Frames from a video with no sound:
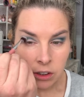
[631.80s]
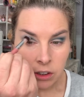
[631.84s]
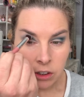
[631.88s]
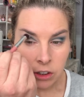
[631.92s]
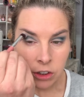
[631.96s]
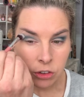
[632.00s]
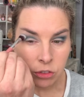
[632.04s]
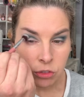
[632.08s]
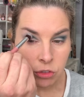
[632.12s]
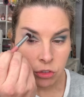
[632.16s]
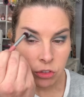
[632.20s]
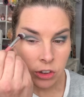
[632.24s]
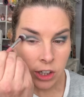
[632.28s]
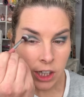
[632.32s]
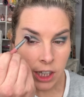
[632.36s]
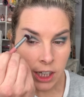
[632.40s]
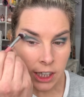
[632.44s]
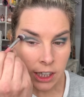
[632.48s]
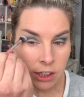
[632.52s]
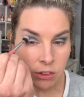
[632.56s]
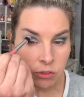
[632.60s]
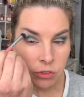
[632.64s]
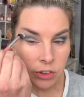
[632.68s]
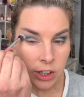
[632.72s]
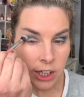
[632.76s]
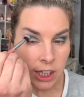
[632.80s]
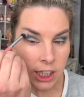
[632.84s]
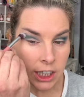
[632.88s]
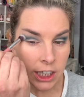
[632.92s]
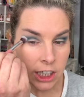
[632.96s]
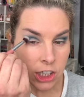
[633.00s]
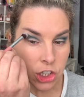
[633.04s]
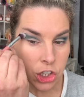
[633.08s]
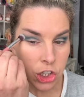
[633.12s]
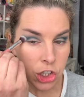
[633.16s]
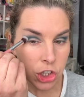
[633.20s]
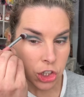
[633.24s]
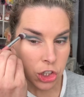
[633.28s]
They're really, really
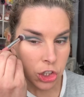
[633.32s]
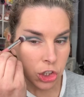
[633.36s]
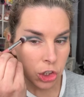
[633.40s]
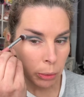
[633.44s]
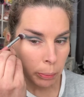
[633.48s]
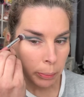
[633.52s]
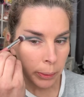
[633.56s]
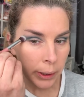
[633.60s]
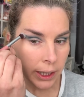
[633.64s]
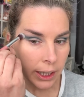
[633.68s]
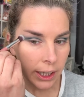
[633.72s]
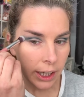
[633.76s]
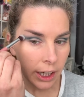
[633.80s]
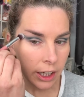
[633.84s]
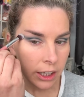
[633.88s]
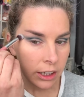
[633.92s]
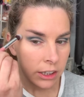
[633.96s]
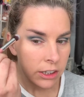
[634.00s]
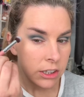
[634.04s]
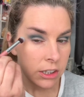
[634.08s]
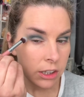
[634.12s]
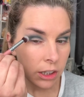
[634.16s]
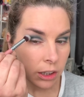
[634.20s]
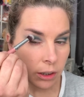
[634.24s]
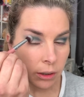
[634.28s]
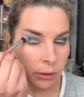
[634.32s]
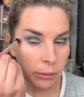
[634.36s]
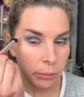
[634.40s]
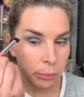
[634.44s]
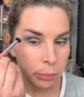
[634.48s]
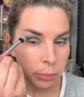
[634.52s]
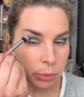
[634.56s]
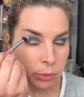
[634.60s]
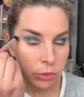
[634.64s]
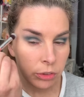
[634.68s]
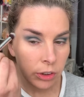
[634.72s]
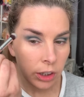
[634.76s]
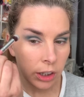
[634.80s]
stubby and
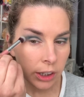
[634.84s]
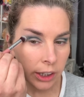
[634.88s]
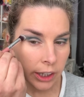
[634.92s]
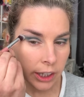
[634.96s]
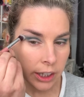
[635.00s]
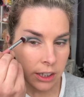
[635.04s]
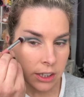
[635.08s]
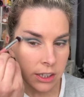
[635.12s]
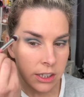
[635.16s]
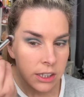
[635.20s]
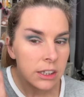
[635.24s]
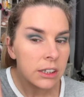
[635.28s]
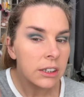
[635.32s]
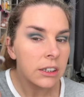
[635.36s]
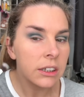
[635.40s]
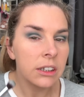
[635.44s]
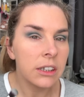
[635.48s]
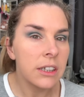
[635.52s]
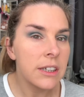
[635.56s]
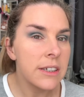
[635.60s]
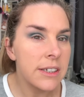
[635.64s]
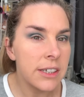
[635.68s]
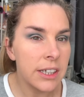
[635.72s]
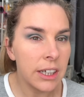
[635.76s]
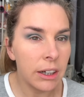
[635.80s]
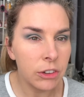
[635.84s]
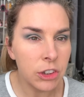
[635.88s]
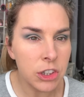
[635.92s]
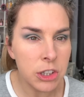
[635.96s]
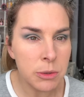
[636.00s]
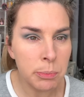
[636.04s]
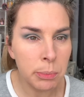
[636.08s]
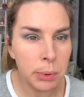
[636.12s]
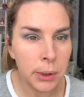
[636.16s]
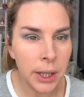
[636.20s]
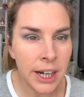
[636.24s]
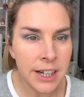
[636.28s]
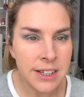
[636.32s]
brilliant. See how it
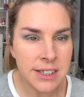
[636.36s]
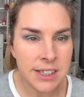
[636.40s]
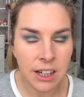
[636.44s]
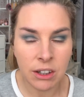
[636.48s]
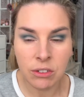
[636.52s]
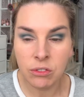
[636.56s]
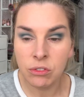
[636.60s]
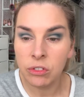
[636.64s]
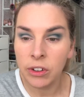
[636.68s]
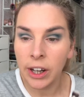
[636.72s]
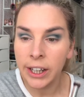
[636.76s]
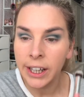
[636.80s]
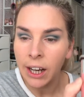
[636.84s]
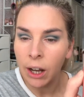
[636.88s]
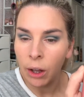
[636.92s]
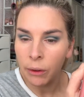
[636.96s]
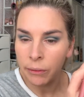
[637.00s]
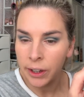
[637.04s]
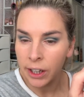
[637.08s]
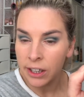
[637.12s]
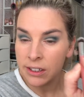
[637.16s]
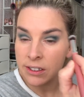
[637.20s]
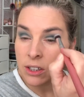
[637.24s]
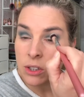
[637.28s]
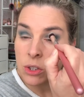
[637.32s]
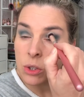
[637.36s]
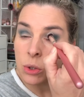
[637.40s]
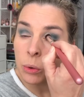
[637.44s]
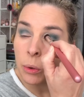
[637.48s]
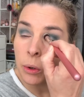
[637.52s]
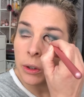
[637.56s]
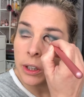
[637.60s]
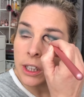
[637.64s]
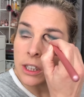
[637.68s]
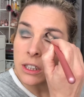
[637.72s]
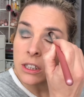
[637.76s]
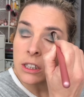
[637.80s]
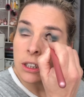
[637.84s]
just blends that right out there because I don't
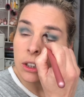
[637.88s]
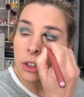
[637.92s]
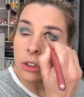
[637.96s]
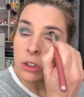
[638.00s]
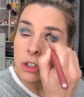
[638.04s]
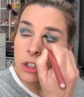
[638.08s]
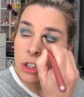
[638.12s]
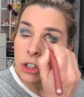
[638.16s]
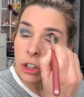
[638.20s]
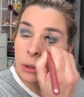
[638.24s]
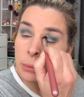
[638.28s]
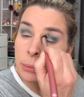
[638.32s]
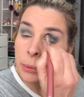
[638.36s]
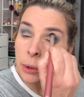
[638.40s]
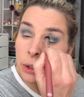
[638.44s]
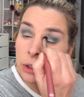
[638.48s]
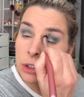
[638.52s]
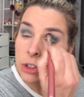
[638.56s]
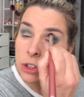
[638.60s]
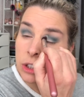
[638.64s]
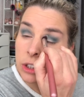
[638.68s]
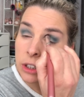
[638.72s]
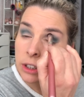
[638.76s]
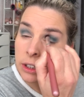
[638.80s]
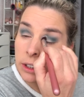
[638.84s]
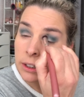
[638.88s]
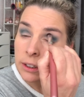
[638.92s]
want it to look too much.